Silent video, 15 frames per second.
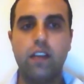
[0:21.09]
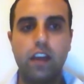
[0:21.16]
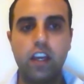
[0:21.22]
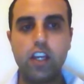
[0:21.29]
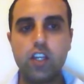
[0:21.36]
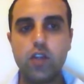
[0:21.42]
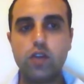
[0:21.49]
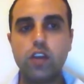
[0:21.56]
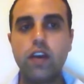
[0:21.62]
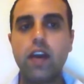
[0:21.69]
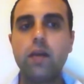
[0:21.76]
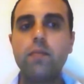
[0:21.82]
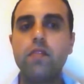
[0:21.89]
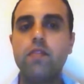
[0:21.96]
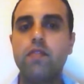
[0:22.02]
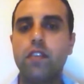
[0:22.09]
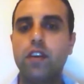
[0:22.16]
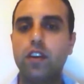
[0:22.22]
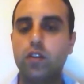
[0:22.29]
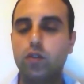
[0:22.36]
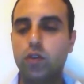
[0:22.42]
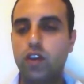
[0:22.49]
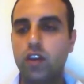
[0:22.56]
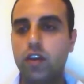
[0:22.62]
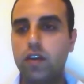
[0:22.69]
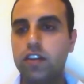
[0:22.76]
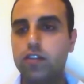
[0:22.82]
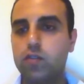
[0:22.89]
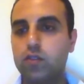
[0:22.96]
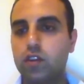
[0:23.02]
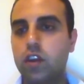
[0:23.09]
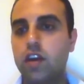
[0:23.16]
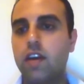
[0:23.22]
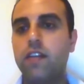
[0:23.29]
The issue that I'm referring to here is